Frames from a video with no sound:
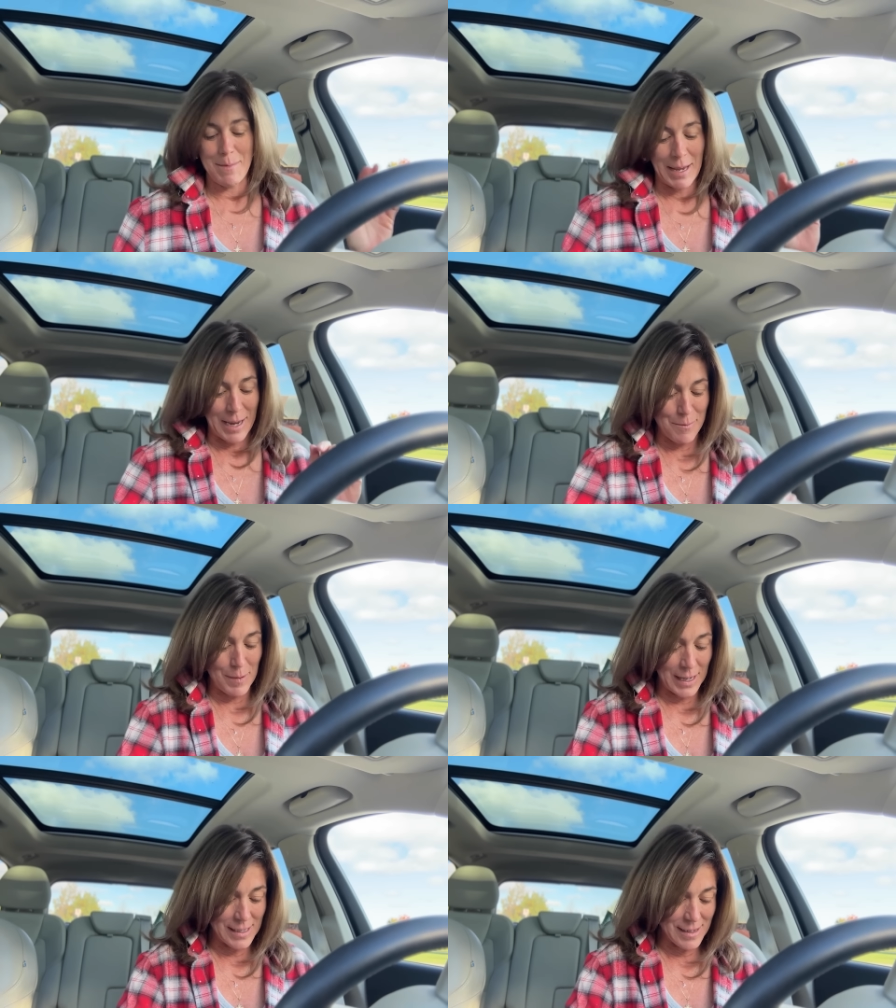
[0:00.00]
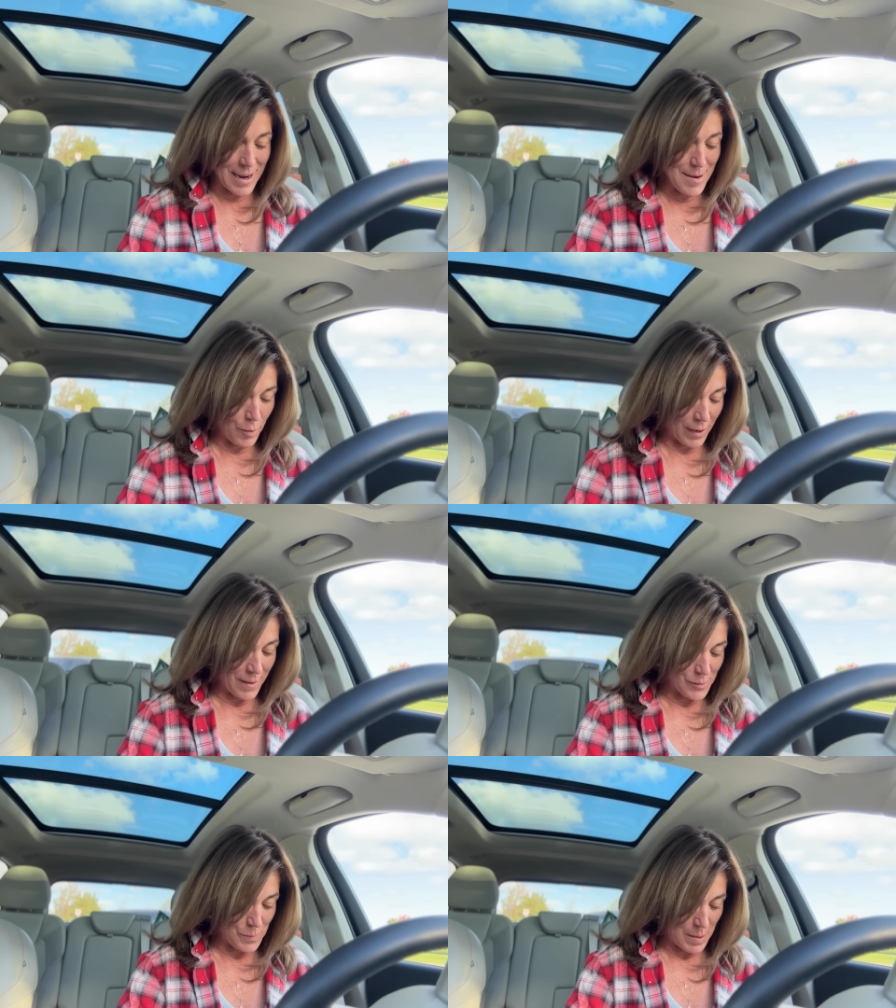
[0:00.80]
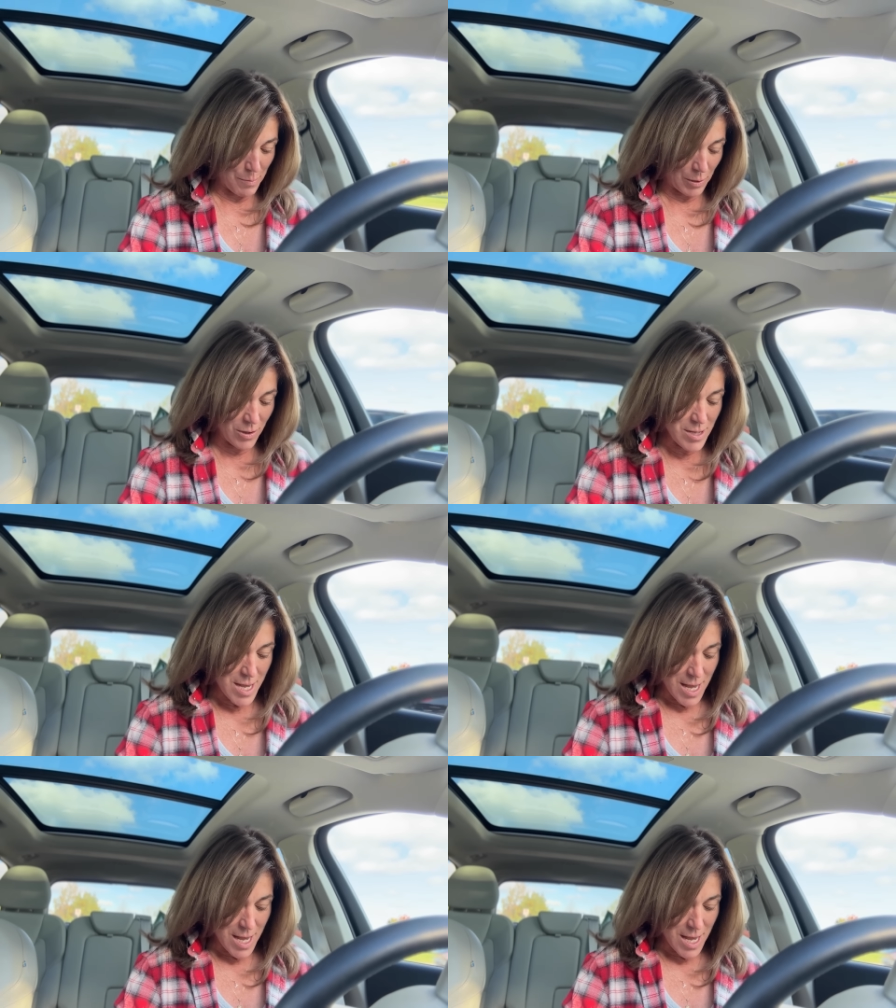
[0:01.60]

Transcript: makeup because I am one of those people